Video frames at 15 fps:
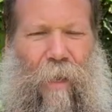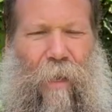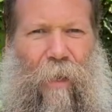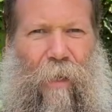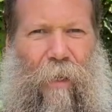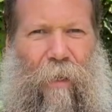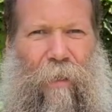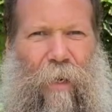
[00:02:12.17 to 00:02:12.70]

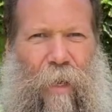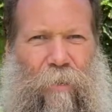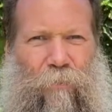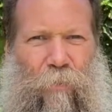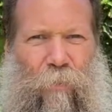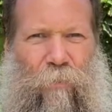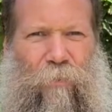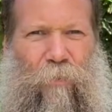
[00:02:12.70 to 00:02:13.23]
And as
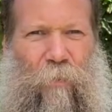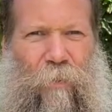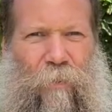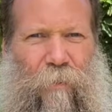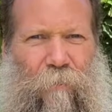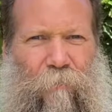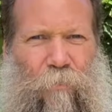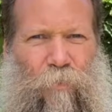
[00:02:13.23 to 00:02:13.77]
we're doing the
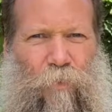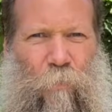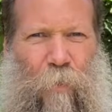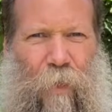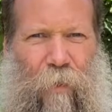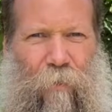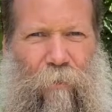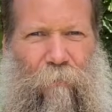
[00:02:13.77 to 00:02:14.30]
diffusion
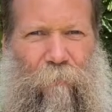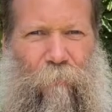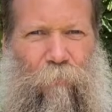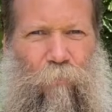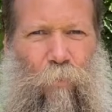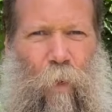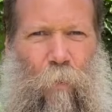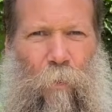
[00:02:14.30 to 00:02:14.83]
panel,
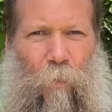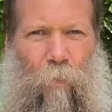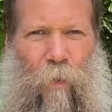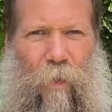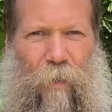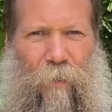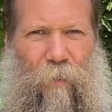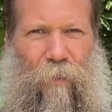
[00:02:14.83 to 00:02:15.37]
what we
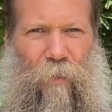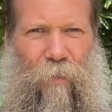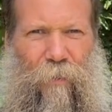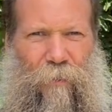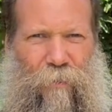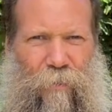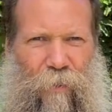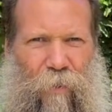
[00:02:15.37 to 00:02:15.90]
want
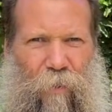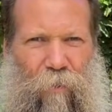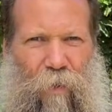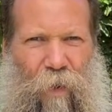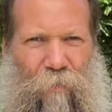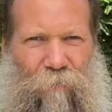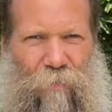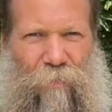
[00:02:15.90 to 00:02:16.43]
is, you know,
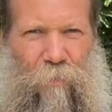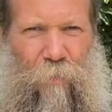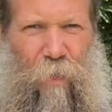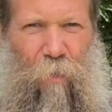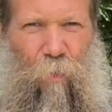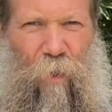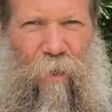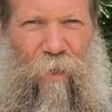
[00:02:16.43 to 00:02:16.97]
obviously we
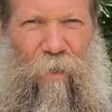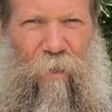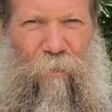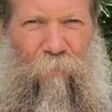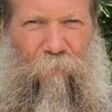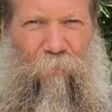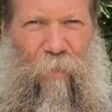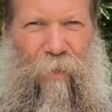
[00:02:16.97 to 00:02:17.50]
don't want it in
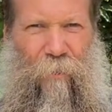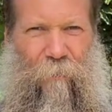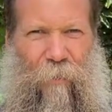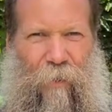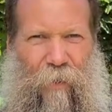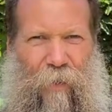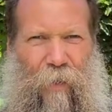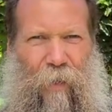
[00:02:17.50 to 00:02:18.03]
the frame.
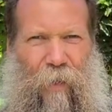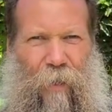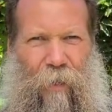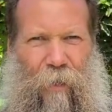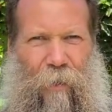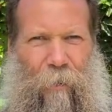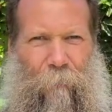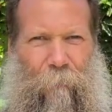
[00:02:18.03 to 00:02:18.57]

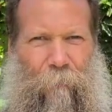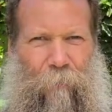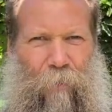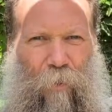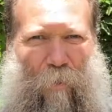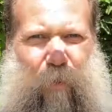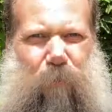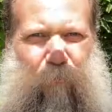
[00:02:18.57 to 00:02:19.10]
You
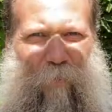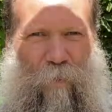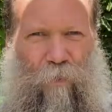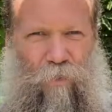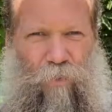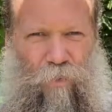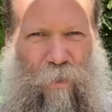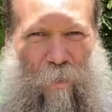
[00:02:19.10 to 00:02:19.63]
know, if we
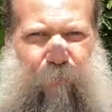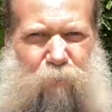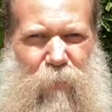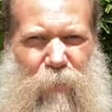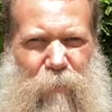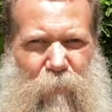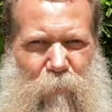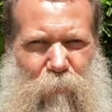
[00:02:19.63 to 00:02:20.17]

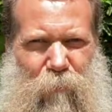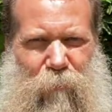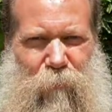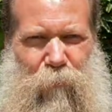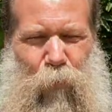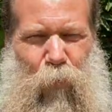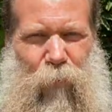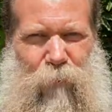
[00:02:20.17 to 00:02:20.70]

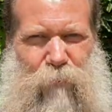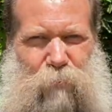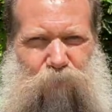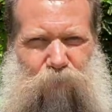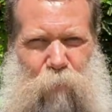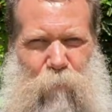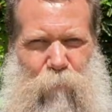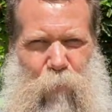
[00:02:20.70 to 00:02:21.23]
pull it too
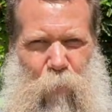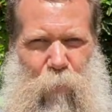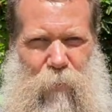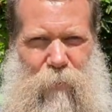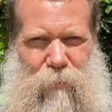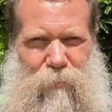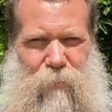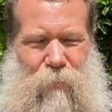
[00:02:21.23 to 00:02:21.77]
far forward,
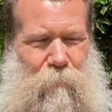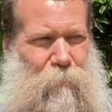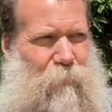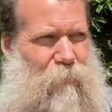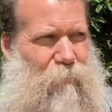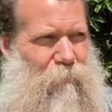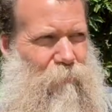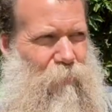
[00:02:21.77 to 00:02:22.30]
it's going to
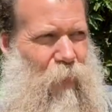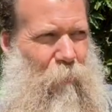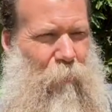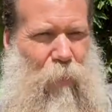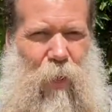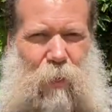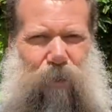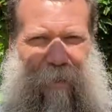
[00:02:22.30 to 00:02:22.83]
be not
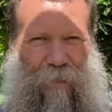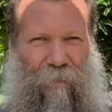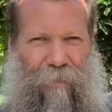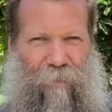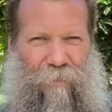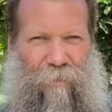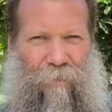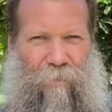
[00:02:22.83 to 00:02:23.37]
blocking
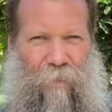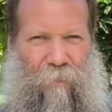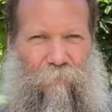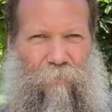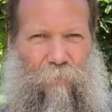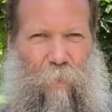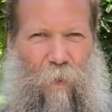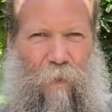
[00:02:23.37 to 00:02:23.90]
because it's kind of
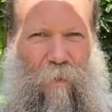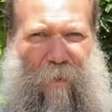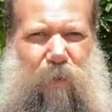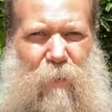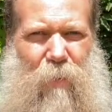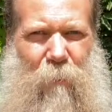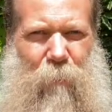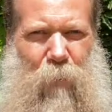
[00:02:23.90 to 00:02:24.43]
small.
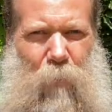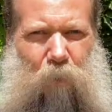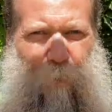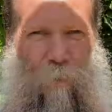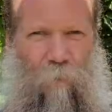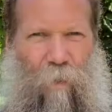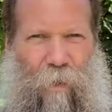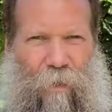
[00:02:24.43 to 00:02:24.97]
But what we
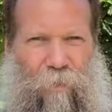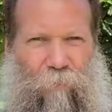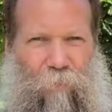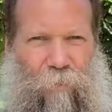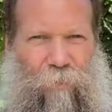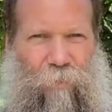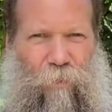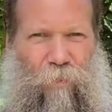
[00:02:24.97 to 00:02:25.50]
want is for
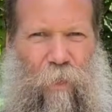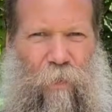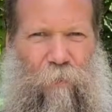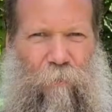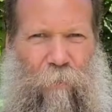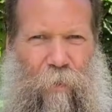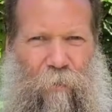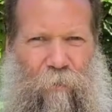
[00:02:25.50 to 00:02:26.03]
it to just
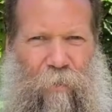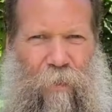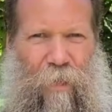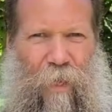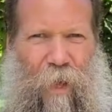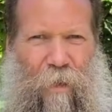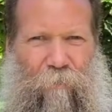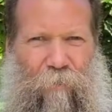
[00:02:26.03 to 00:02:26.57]
barely
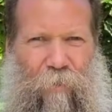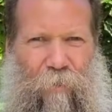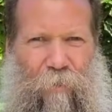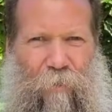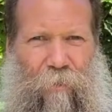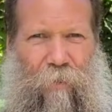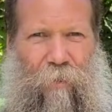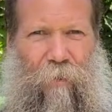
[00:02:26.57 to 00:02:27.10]
cover
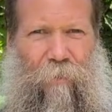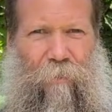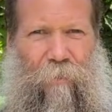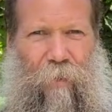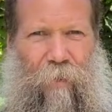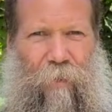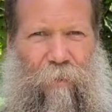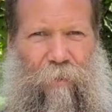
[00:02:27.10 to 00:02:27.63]

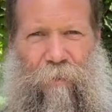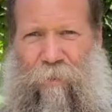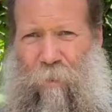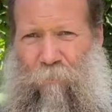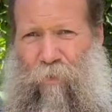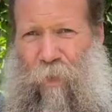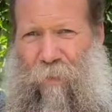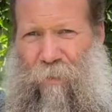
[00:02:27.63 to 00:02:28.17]
the
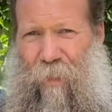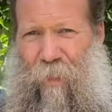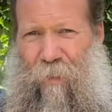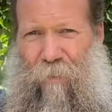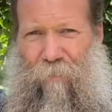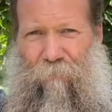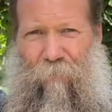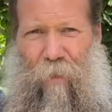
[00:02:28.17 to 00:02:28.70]
subject's head,
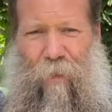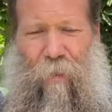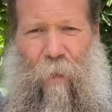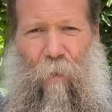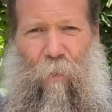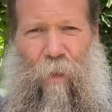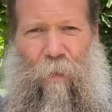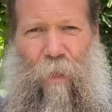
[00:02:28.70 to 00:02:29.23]
right? And that
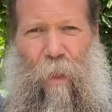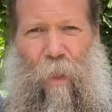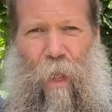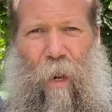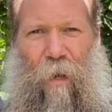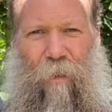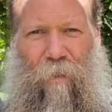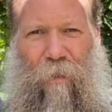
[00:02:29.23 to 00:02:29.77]
way a
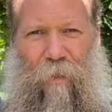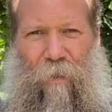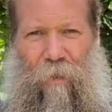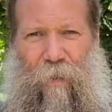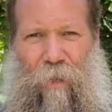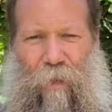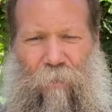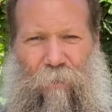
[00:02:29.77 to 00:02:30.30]
lot of the
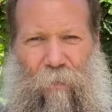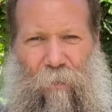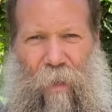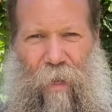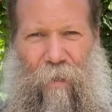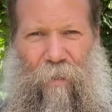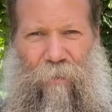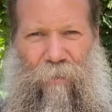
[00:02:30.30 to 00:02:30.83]

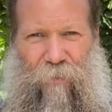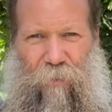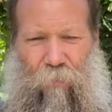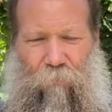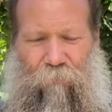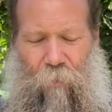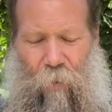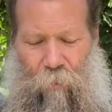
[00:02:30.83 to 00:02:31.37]
light is still
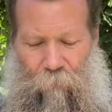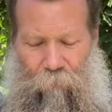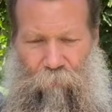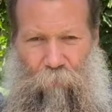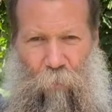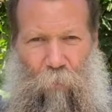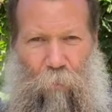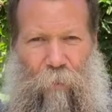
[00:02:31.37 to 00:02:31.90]
falling
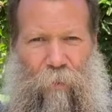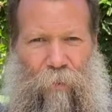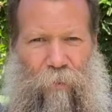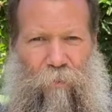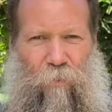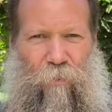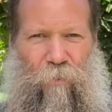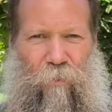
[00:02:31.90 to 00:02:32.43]
forward,
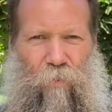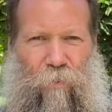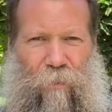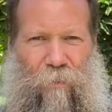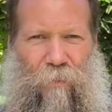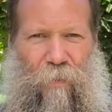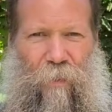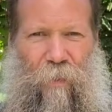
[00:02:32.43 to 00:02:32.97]
and you can
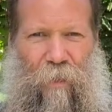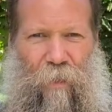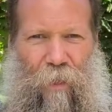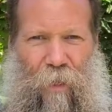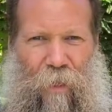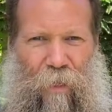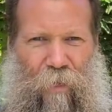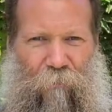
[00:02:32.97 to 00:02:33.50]
see that,
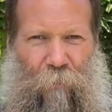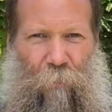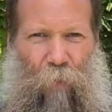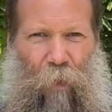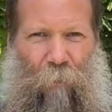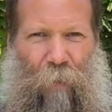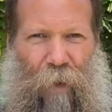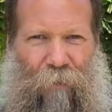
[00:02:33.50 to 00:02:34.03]
you know, if I pull
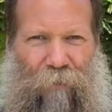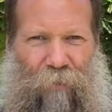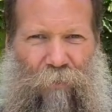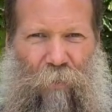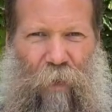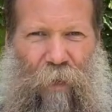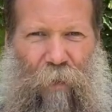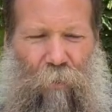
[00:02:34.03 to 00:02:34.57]
it back this
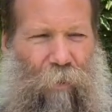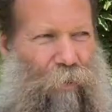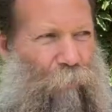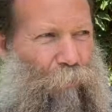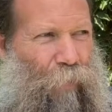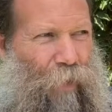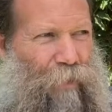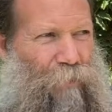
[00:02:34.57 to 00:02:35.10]
way, I don't want a
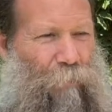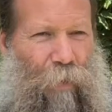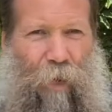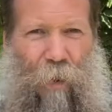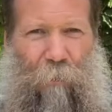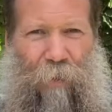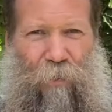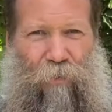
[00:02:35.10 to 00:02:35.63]
bright spot
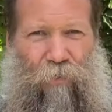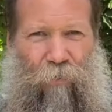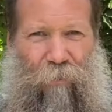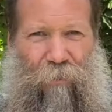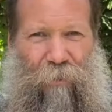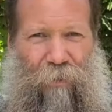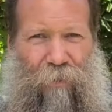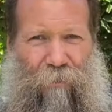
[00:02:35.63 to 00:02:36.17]
on my
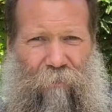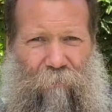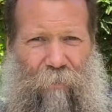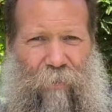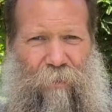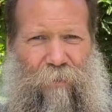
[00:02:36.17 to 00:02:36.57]
shirt either, right?